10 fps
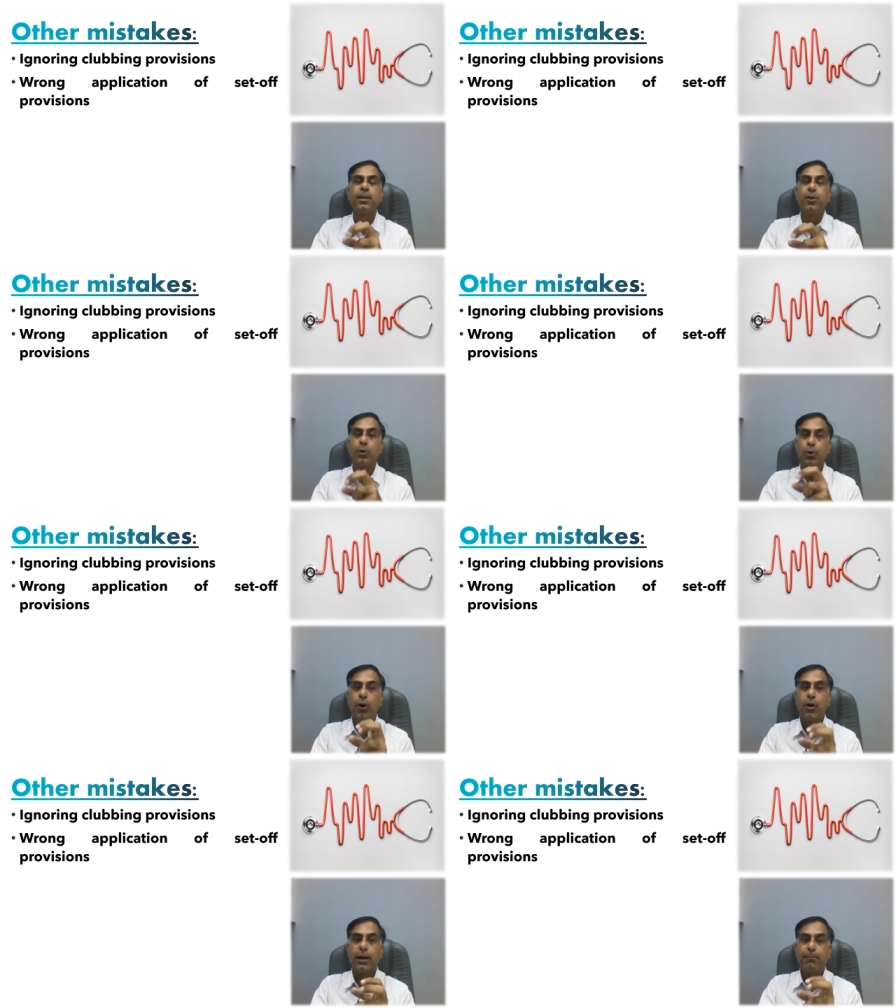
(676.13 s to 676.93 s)

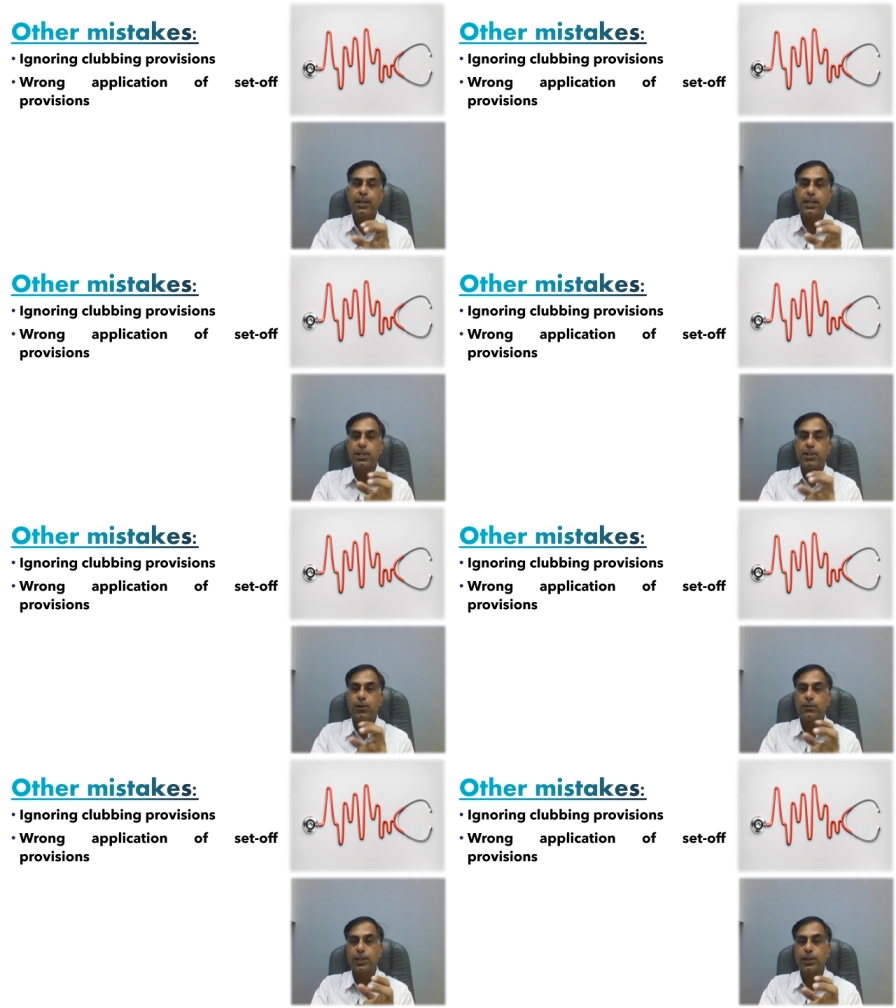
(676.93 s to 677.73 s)
Wrong application
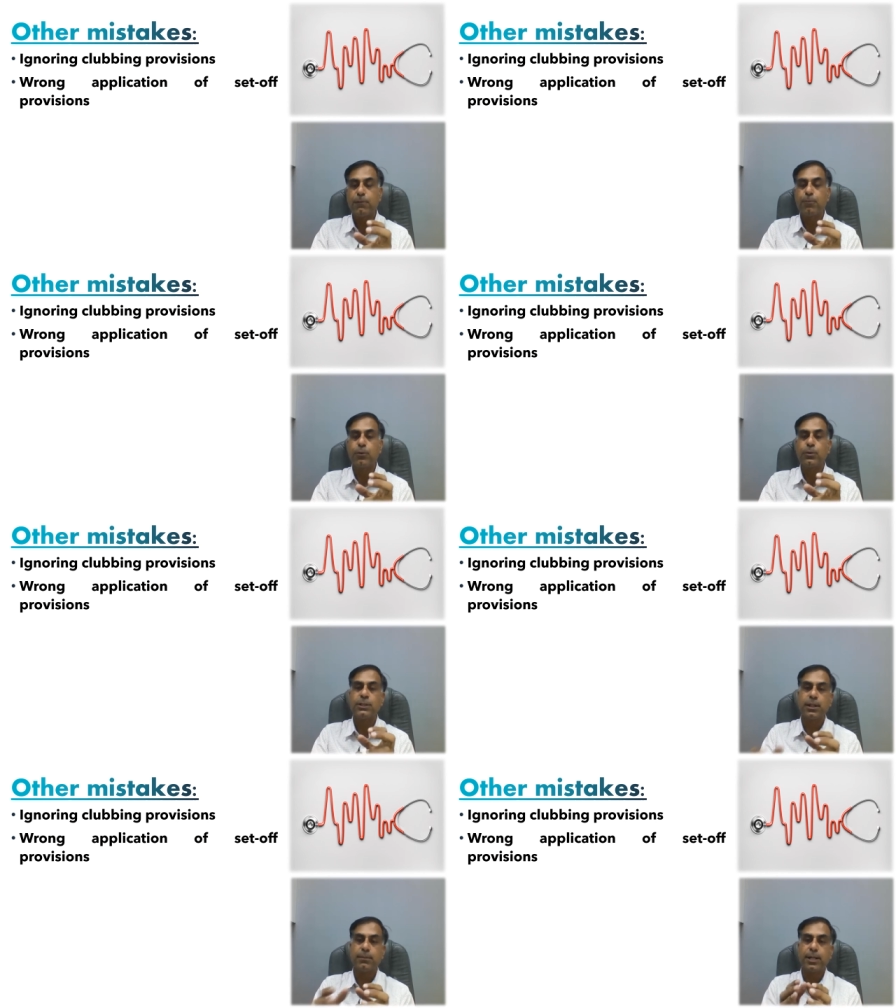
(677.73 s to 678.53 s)
of set off provision,
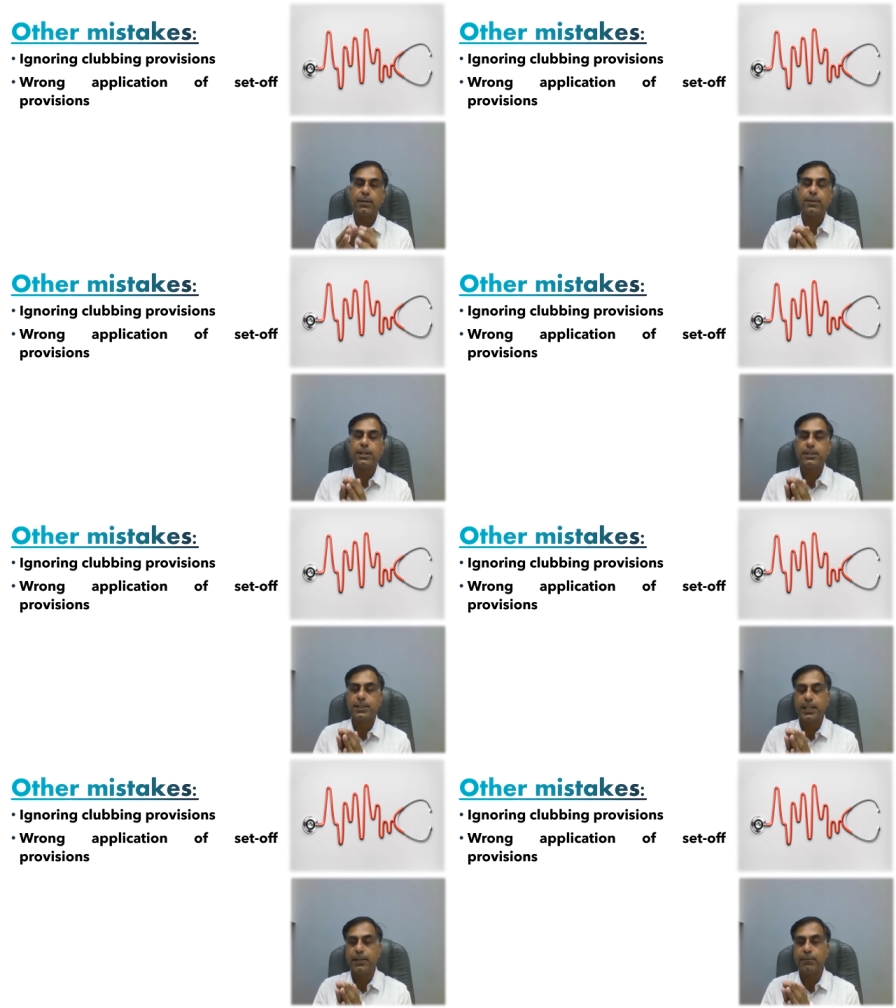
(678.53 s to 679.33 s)
sometime it is
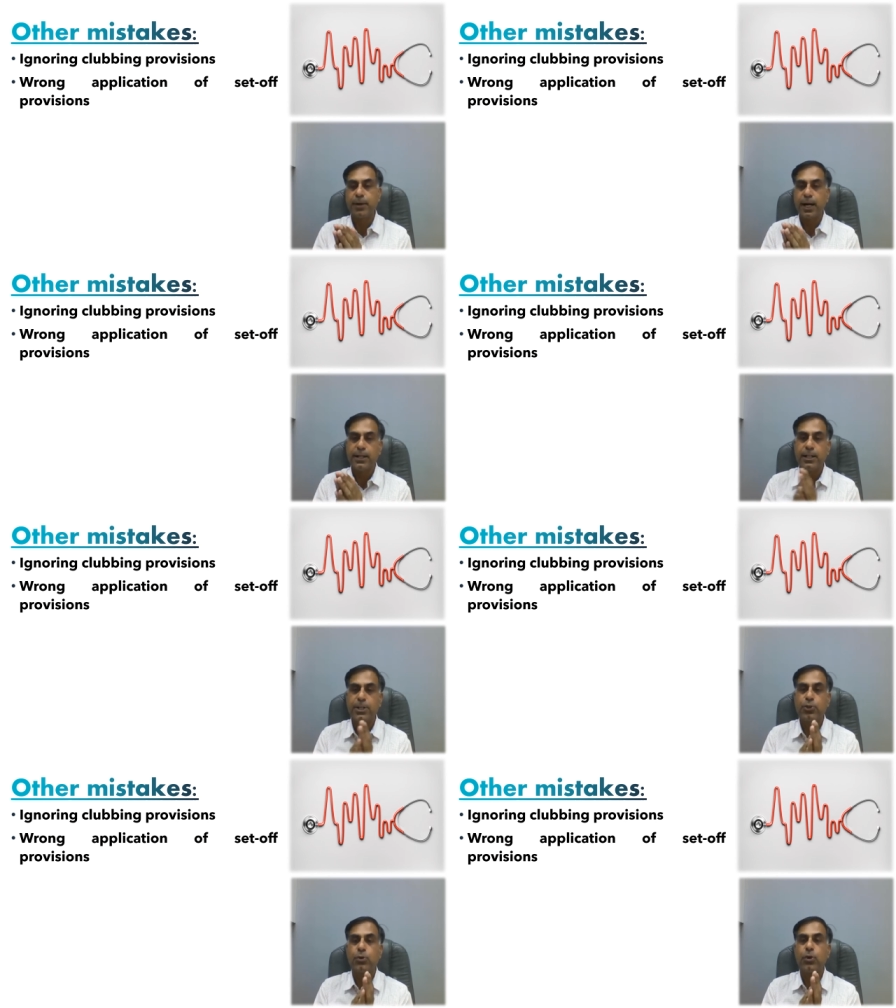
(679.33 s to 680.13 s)
seen. Ideally
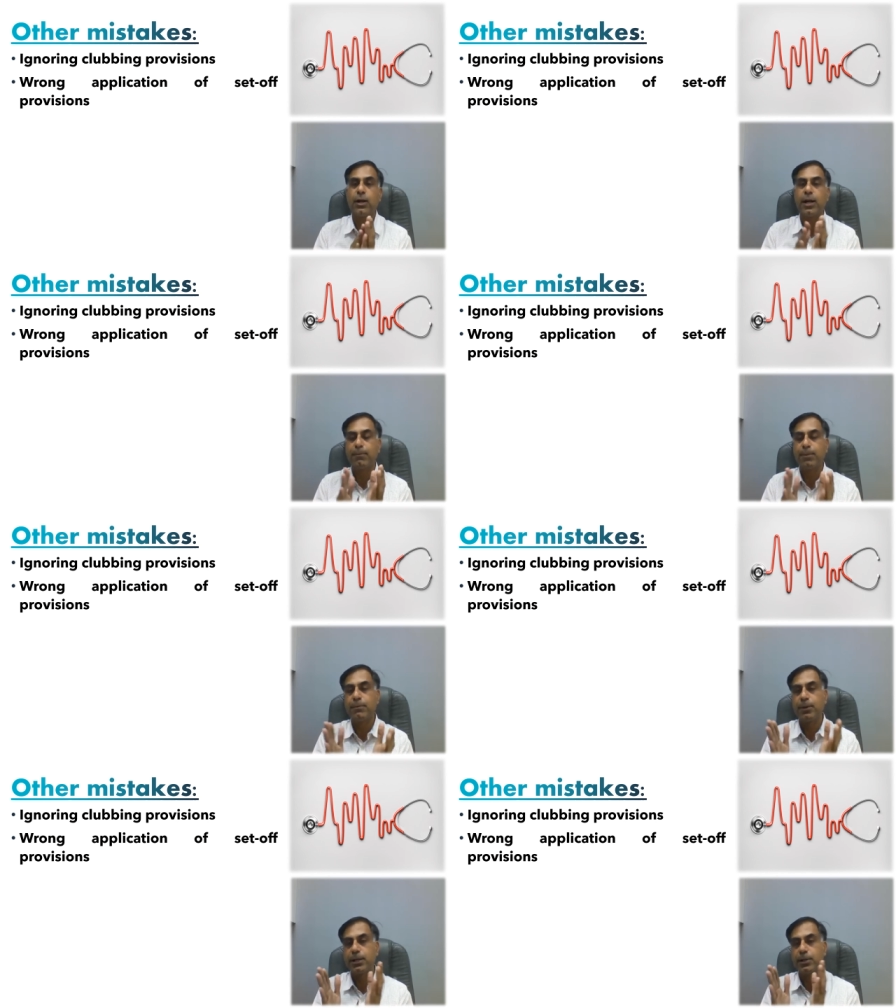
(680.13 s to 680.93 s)
it should not happen
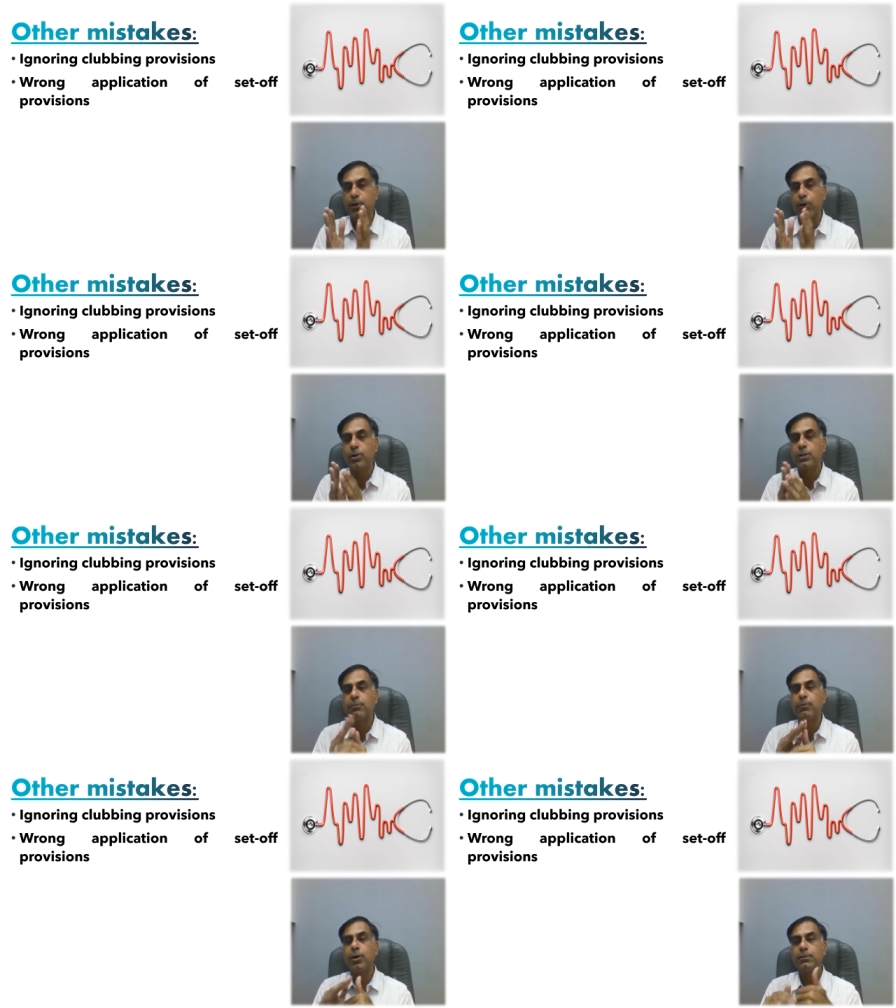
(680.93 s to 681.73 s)
but long
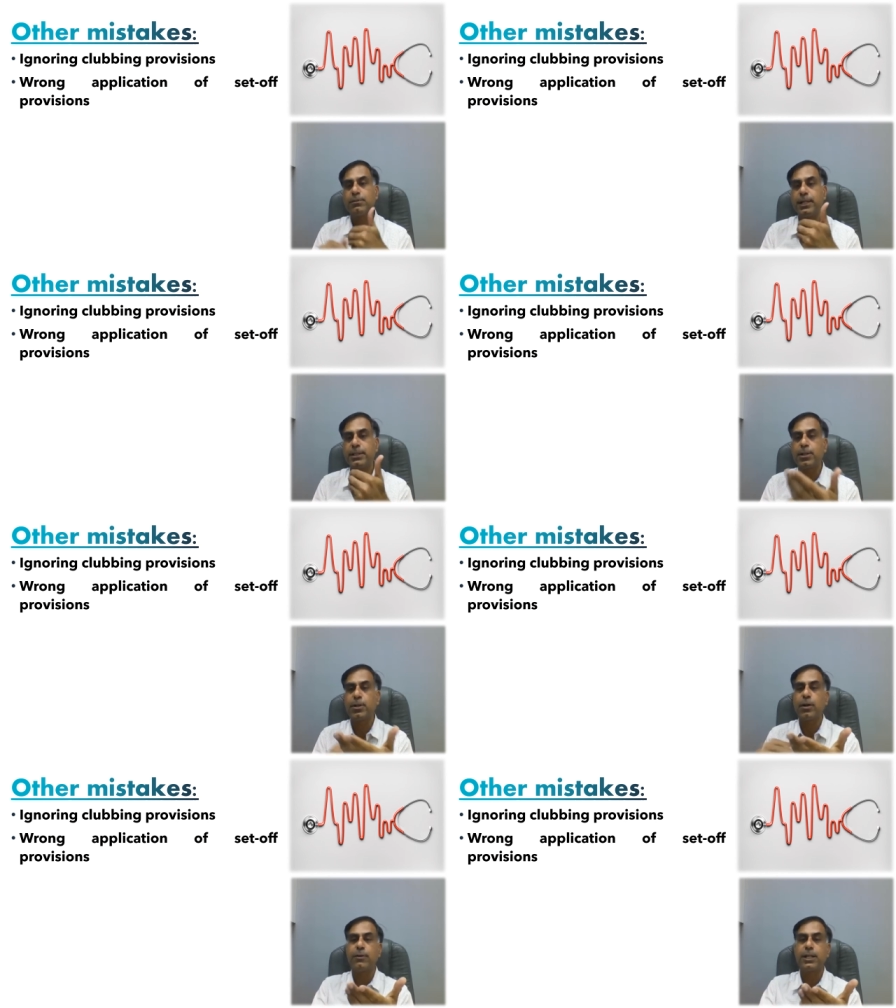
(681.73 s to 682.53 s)
term loss being set
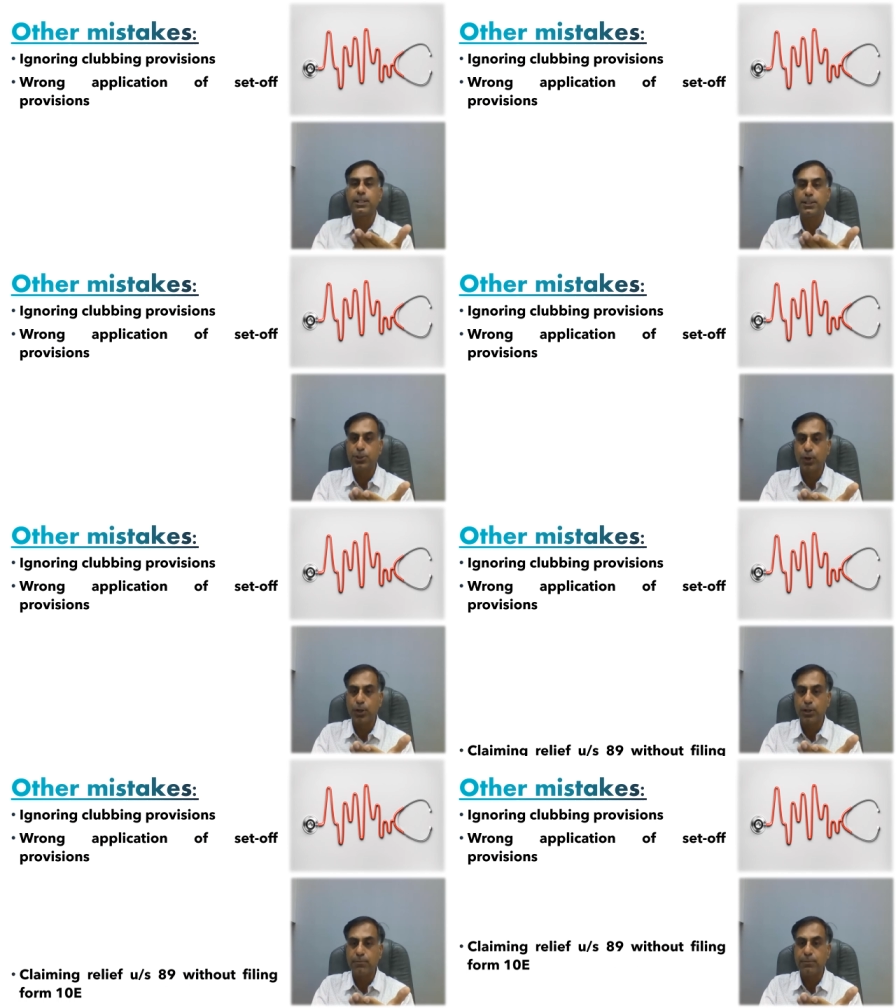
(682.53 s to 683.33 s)
off against the
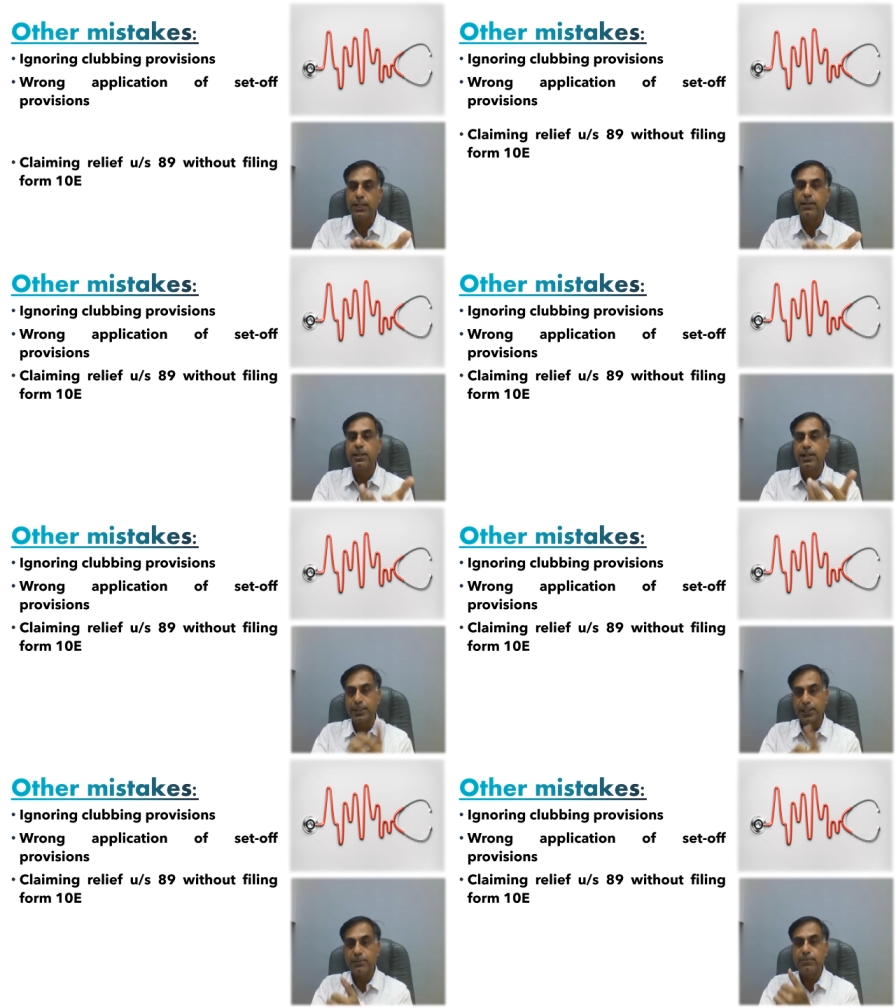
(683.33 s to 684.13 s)
short term gain.
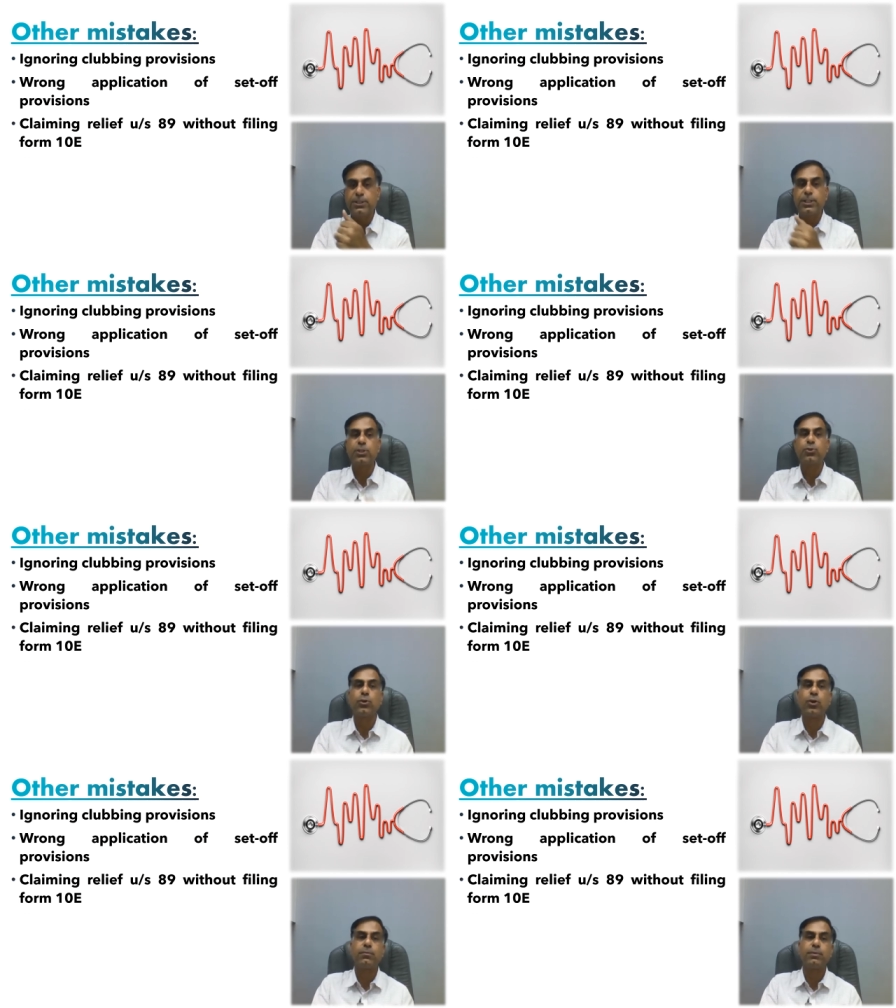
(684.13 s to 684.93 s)
These mistakes should
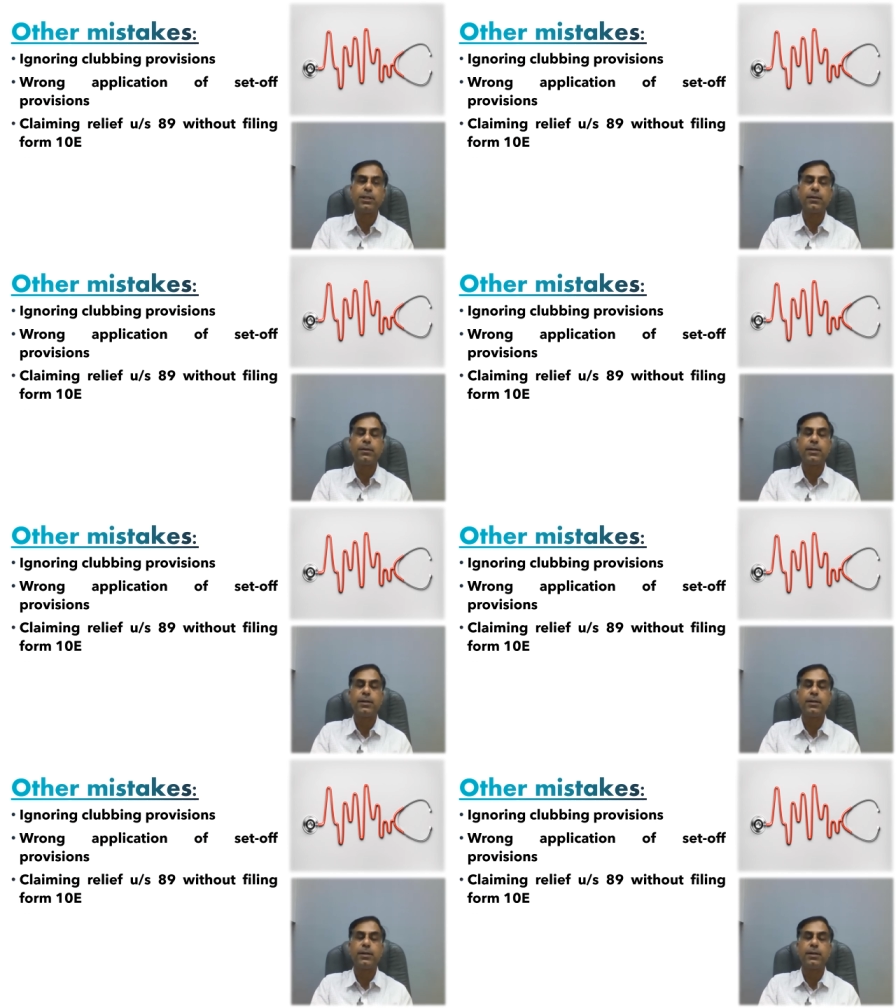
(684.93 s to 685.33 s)
not be there.